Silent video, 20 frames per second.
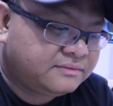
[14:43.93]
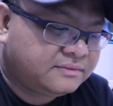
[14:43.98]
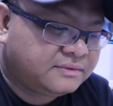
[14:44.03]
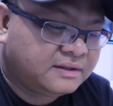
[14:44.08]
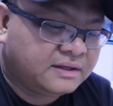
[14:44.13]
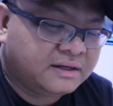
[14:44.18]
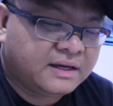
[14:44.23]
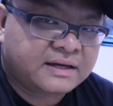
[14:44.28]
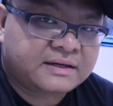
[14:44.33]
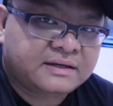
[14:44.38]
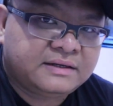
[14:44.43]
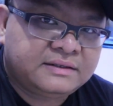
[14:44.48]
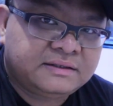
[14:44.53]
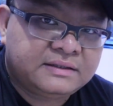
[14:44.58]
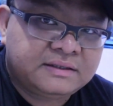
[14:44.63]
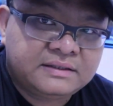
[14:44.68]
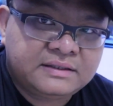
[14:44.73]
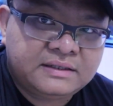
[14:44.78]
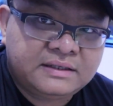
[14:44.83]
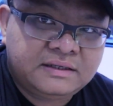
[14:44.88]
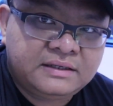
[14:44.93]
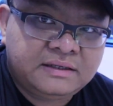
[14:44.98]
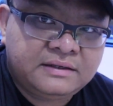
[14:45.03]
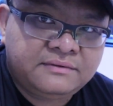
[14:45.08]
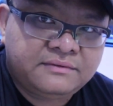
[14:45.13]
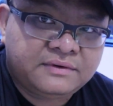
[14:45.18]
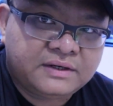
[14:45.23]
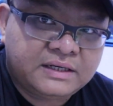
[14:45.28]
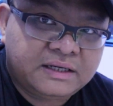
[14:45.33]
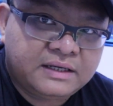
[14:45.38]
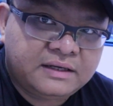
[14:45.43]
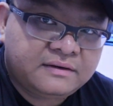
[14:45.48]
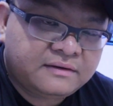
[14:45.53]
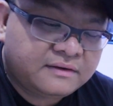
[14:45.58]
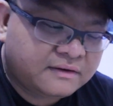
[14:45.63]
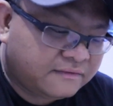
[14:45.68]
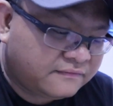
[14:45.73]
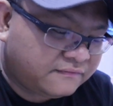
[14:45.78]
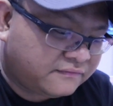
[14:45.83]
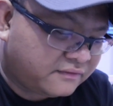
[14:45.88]
the alkalinity reading
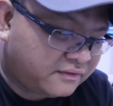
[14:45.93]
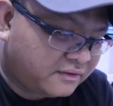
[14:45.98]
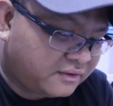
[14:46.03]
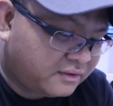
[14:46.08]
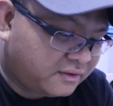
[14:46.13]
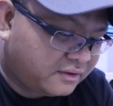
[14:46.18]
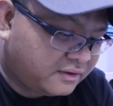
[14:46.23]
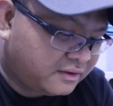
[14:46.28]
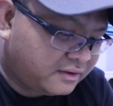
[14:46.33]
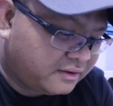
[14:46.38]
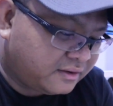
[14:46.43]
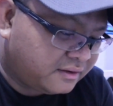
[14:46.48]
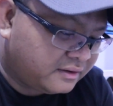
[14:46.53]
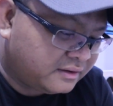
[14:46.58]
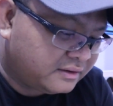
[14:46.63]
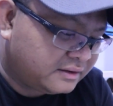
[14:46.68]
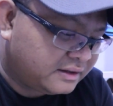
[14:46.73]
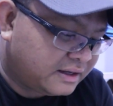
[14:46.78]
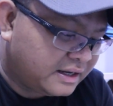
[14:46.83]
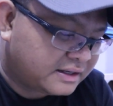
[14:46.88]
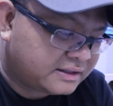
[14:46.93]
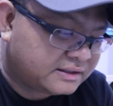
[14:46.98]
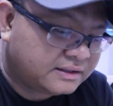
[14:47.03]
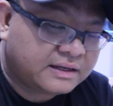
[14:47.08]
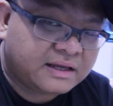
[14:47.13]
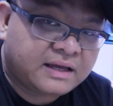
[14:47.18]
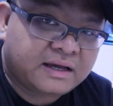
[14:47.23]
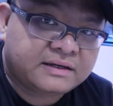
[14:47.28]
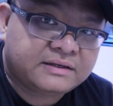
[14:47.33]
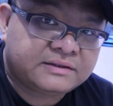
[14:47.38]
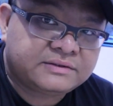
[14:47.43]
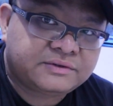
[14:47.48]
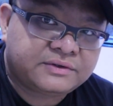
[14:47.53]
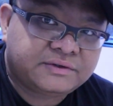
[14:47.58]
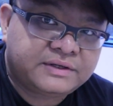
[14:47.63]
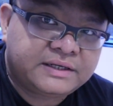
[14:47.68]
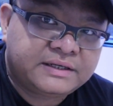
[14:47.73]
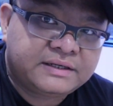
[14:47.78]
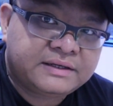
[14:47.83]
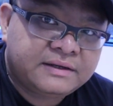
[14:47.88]
for
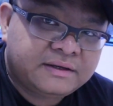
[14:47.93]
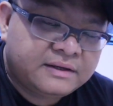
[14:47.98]
Mastertronic.